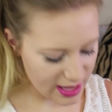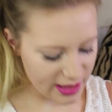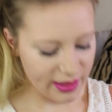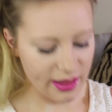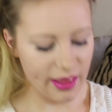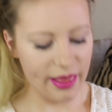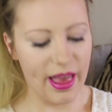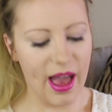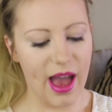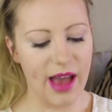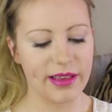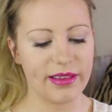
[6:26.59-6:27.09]
then
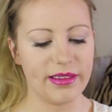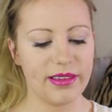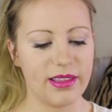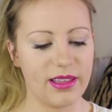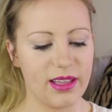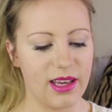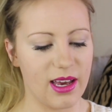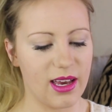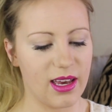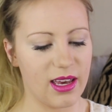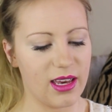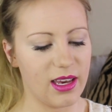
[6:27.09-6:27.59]
the last
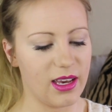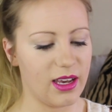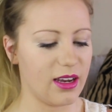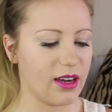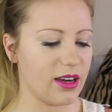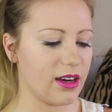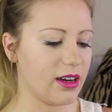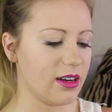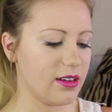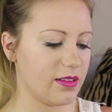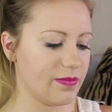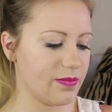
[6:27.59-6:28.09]
thing
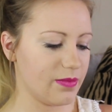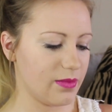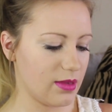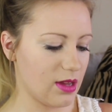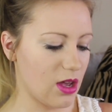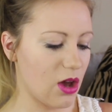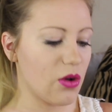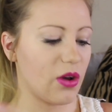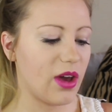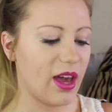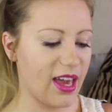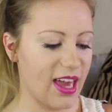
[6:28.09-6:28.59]
here,
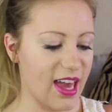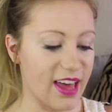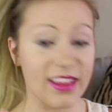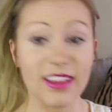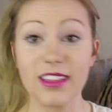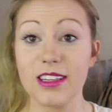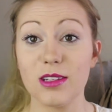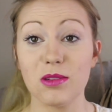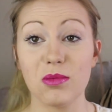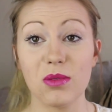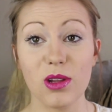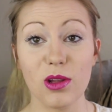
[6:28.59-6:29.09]
okay, yeah,
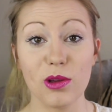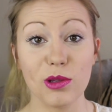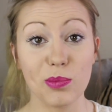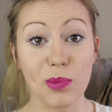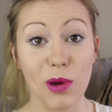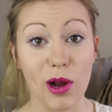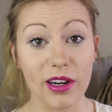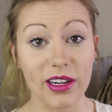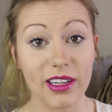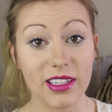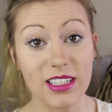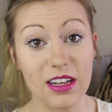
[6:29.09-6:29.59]
this is one of those
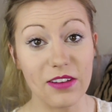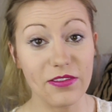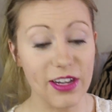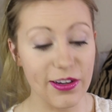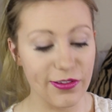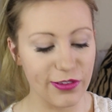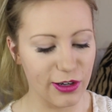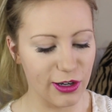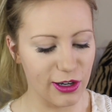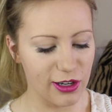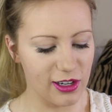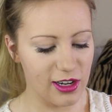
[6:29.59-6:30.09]
products I've
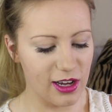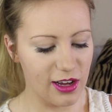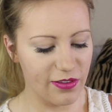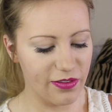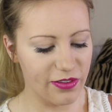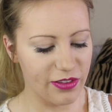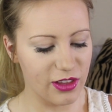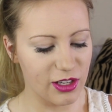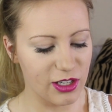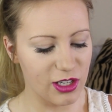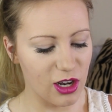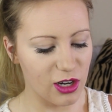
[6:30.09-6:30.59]
never heard
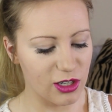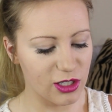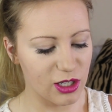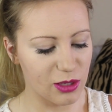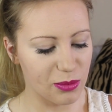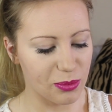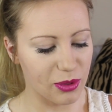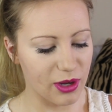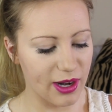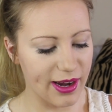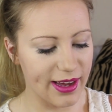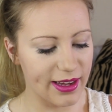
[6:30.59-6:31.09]
of, the
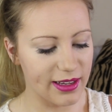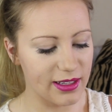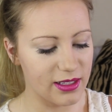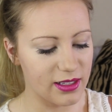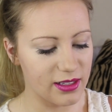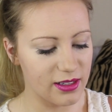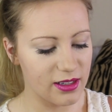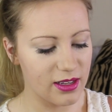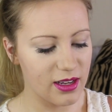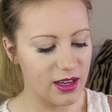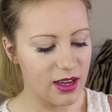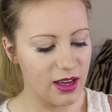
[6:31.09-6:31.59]
Dr.
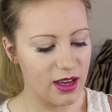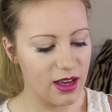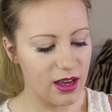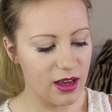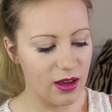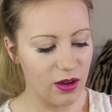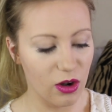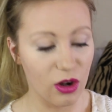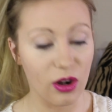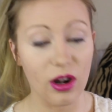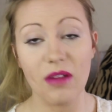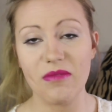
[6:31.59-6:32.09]
Brandt,
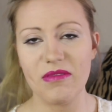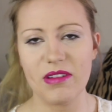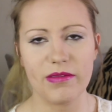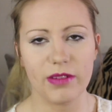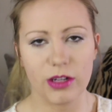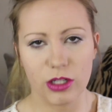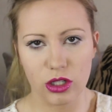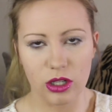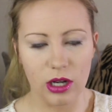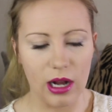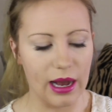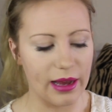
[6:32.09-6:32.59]
or I've
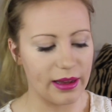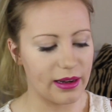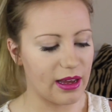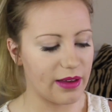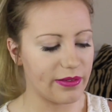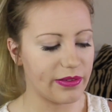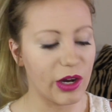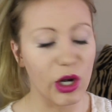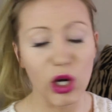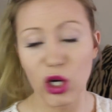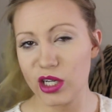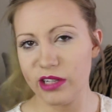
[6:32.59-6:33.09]
never tried,
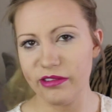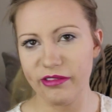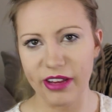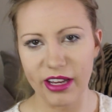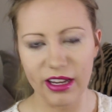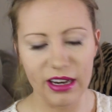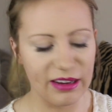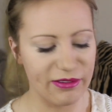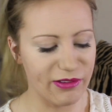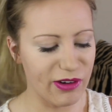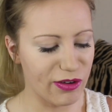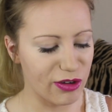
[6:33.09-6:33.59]
I've heard of
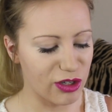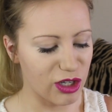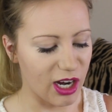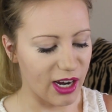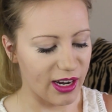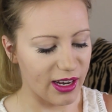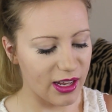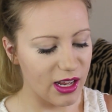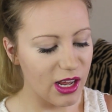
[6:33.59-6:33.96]
it, never tried